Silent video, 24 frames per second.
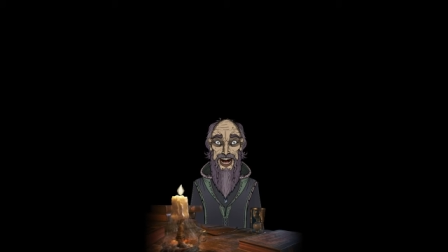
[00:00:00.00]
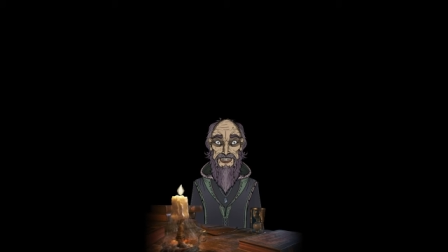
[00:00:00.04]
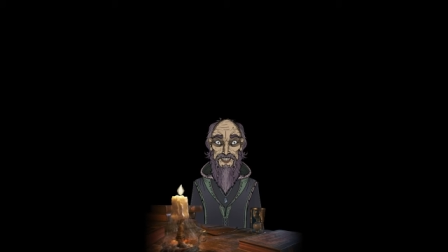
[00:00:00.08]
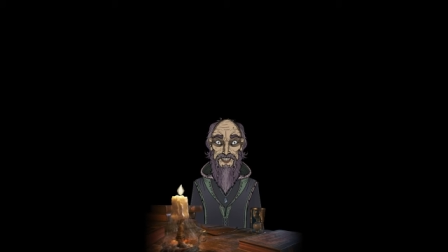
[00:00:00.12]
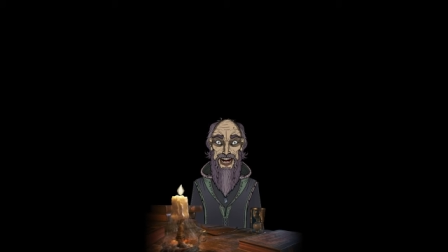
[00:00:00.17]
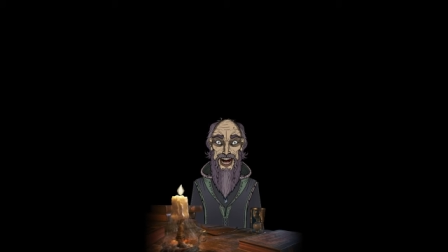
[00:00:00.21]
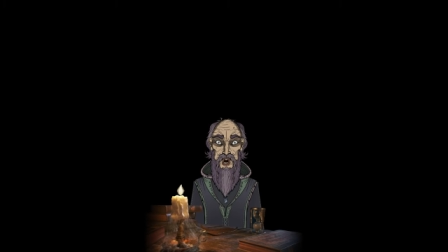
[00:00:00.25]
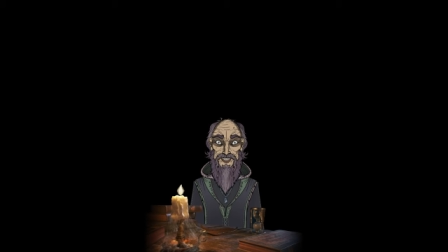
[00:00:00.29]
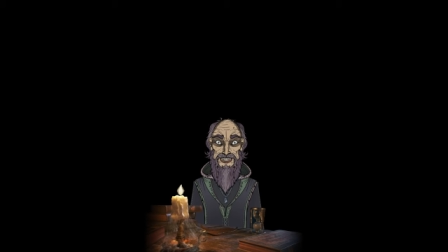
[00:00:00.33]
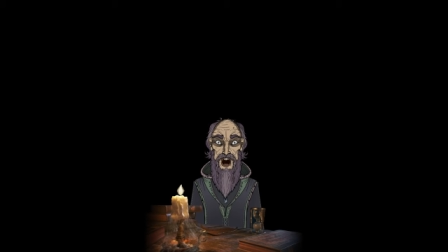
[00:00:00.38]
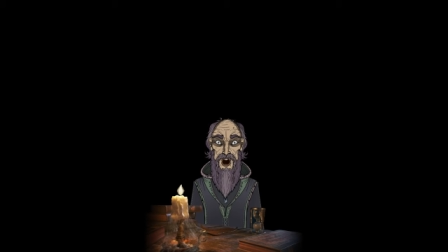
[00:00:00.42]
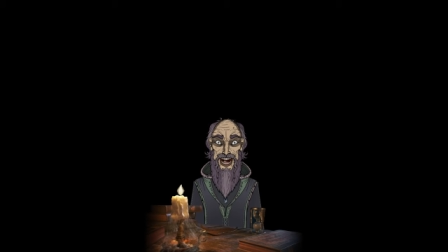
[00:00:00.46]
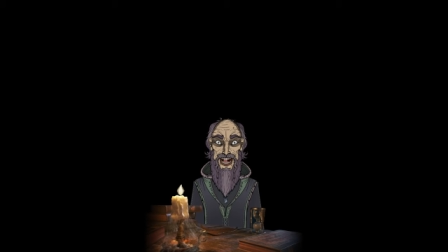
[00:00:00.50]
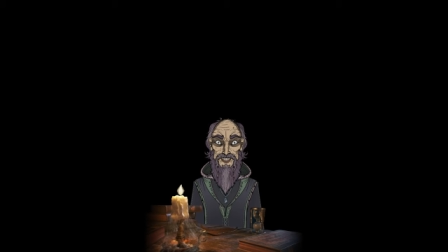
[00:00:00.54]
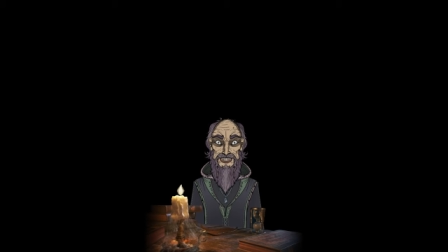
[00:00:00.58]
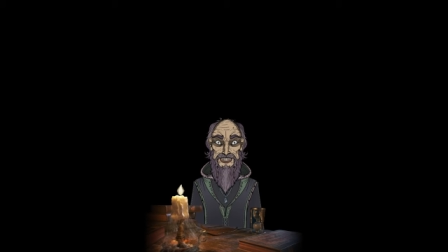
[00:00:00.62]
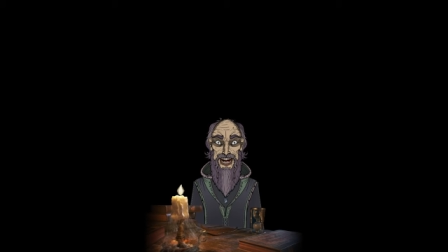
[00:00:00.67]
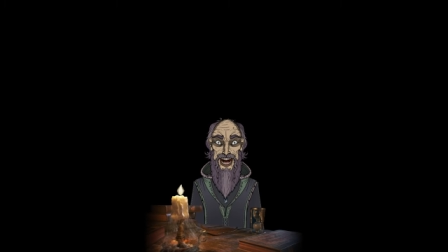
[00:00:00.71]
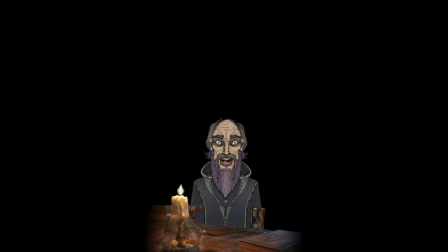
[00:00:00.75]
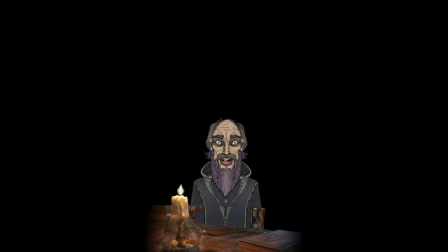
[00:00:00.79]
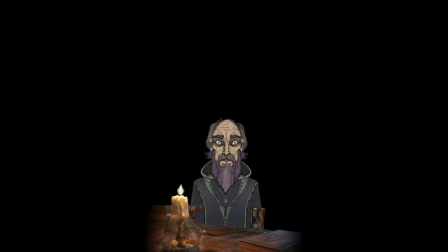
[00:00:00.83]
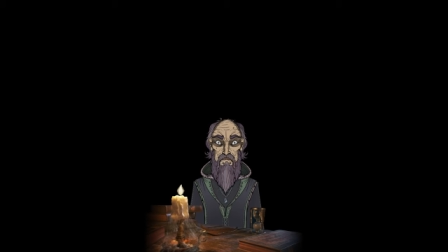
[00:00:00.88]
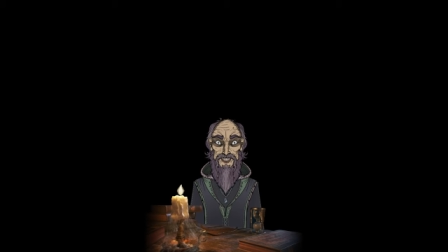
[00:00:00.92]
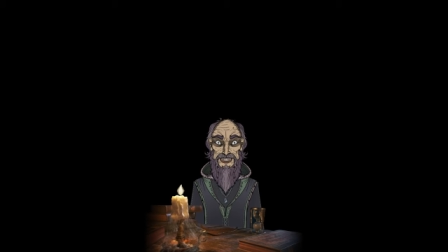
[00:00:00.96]
and watch
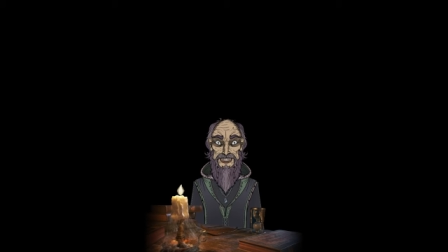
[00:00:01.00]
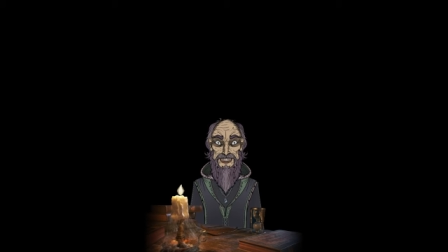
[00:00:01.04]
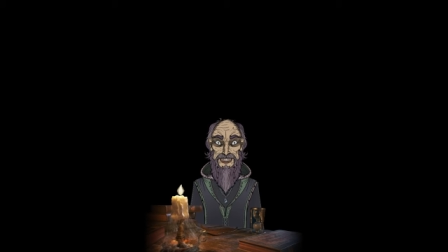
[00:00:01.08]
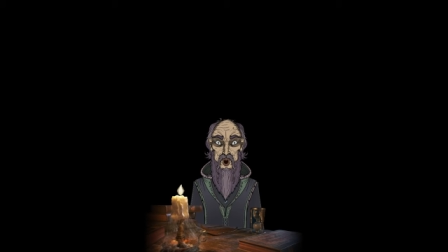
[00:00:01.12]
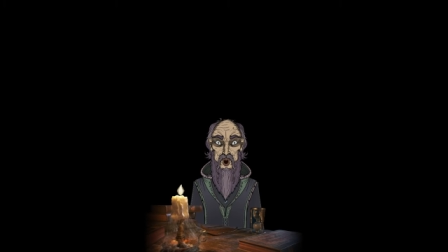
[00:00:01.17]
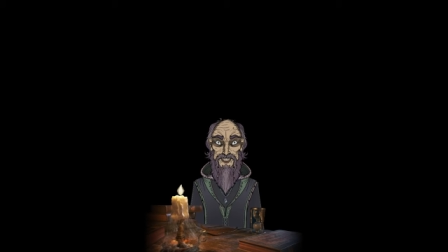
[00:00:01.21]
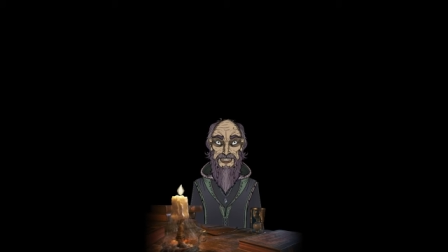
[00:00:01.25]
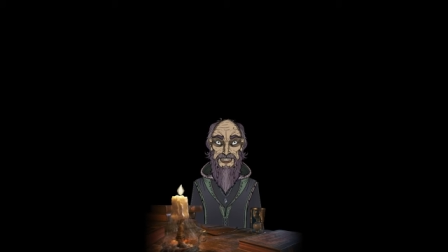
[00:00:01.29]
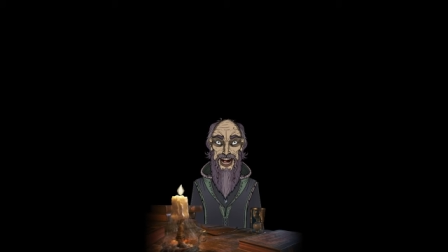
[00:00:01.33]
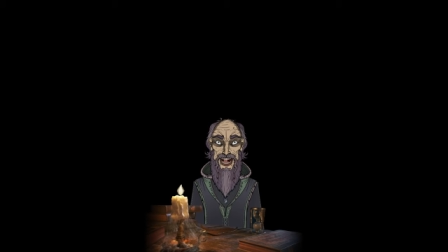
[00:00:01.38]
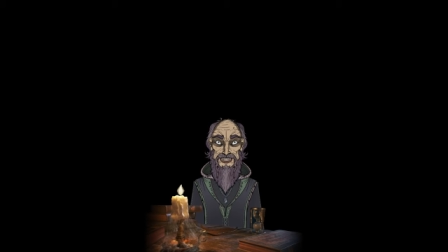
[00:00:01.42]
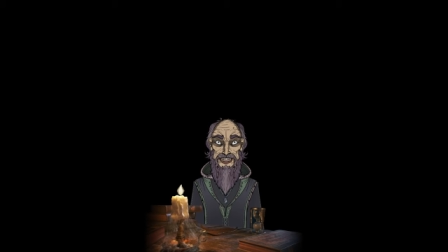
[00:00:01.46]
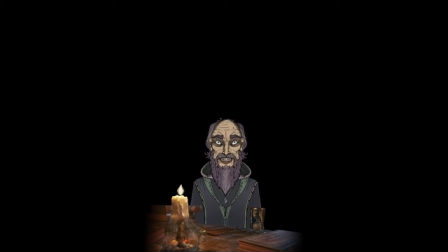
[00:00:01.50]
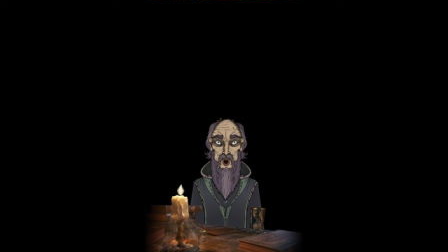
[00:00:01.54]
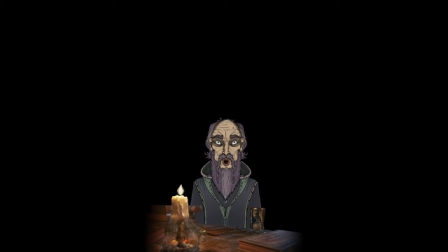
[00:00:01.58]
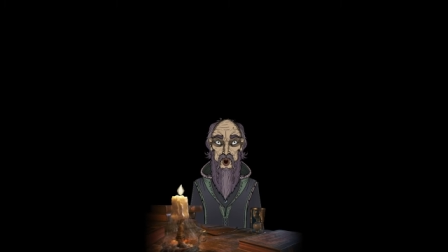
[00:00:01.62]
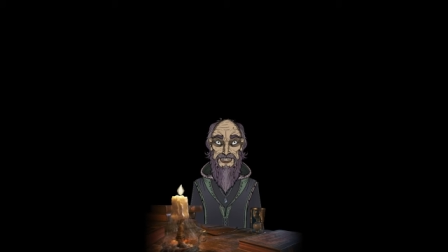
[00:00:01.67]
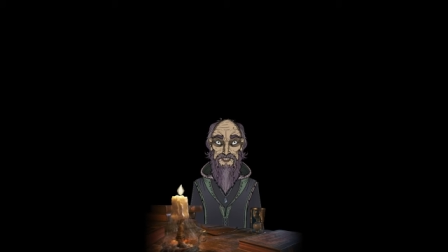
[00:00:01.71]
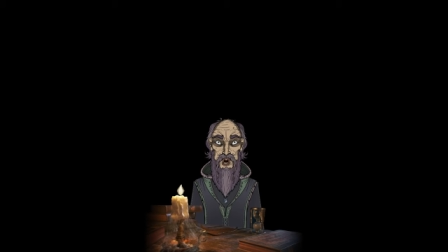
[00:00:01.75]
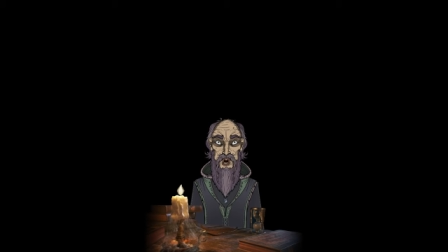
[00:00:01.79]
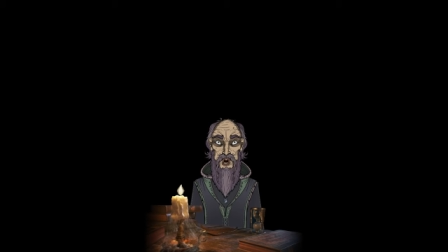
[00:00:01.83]
other shows featuring